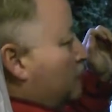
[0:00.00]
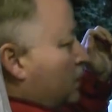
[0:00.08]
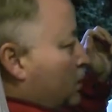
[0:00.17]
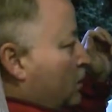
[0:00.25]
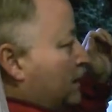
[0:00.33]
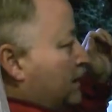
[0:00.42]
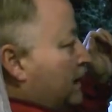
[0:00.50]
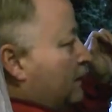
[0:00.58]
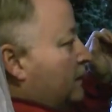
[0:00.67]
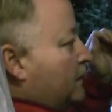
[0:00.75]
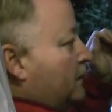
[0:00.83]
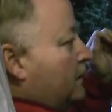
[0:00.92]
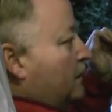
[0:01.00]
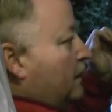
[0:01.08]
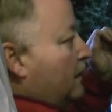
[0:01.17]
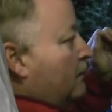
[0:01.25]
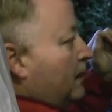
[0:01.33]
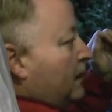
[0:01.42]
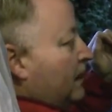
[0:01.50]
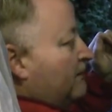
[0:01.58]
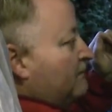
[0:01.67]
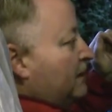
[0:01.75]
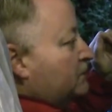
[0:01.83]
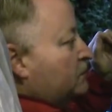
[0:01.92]
But going down the hill, I want to
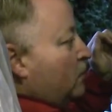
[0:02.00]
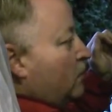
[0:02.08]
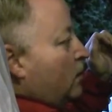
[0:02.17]
have my tow